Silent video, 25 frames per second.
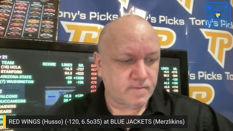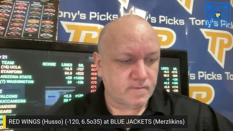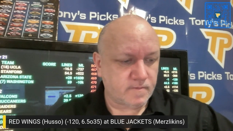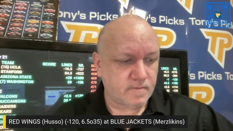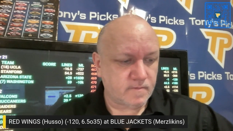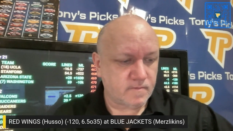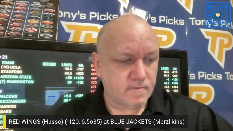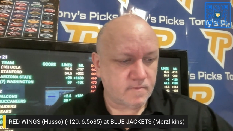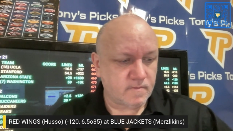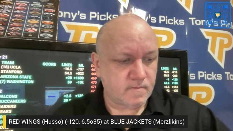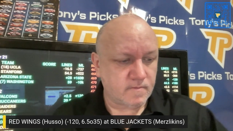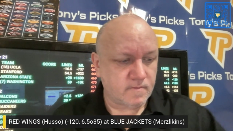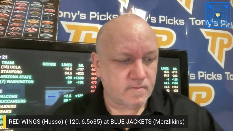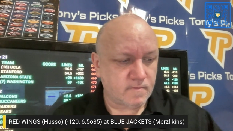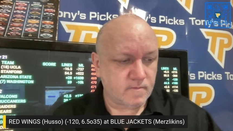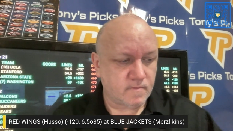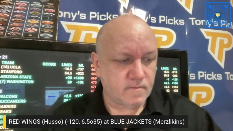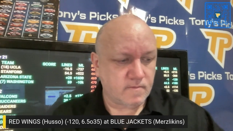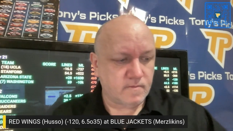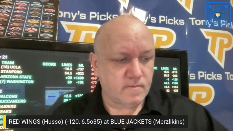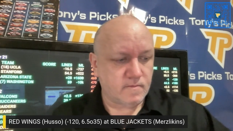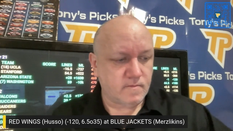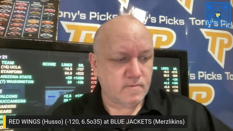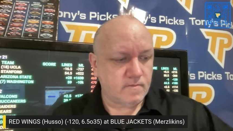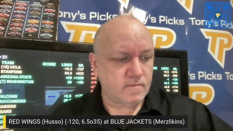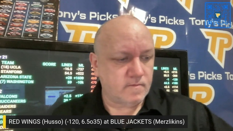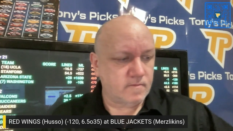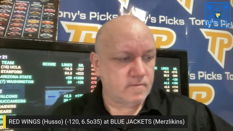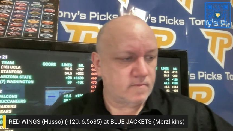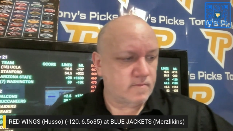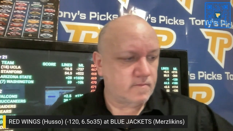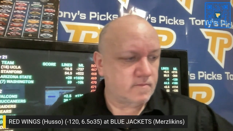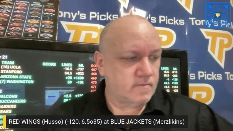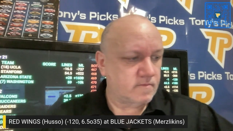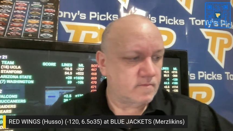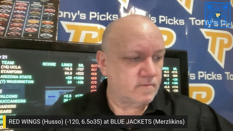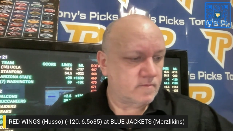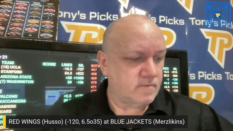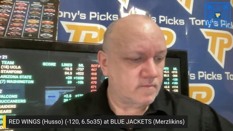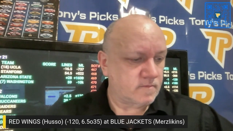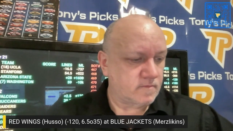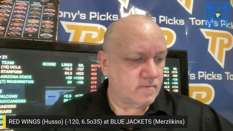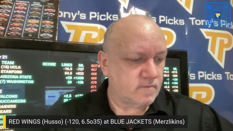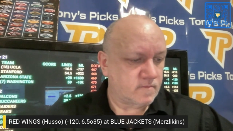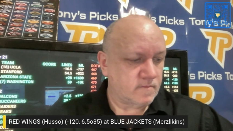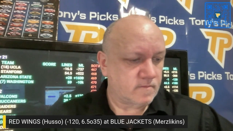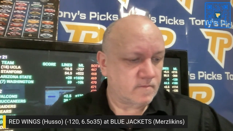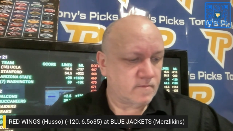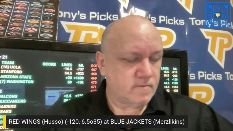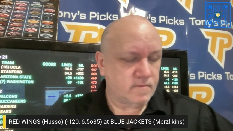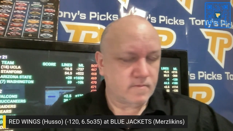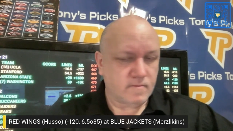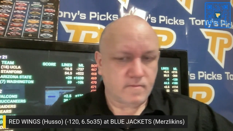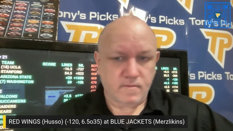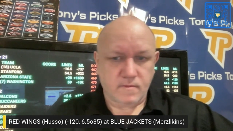[no speech]